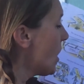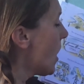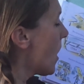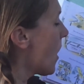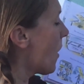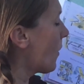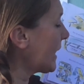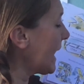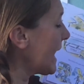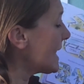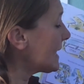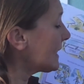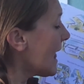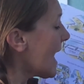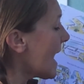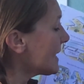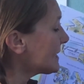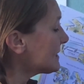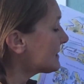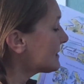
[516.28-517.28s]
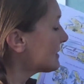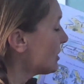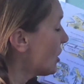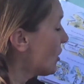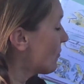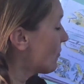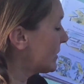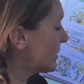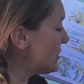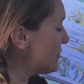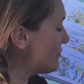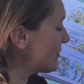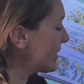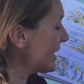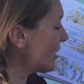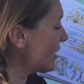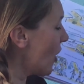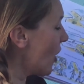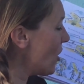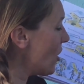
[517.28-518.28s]
Okay, class, when you
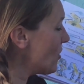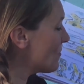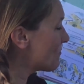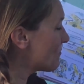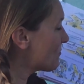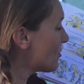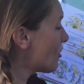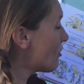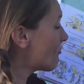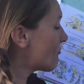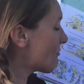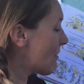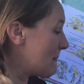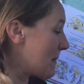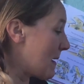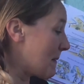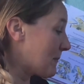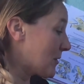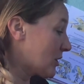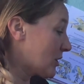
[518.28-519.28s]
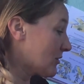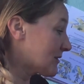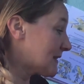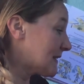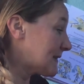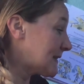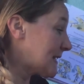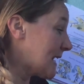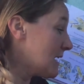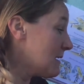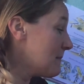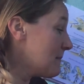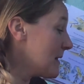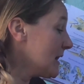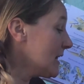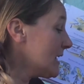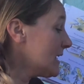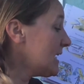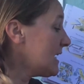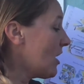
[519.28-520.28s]
get home, remember your
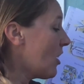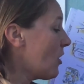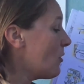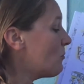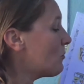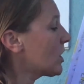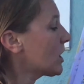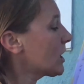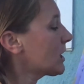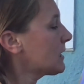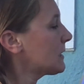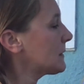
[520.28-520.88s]
sustainability homework.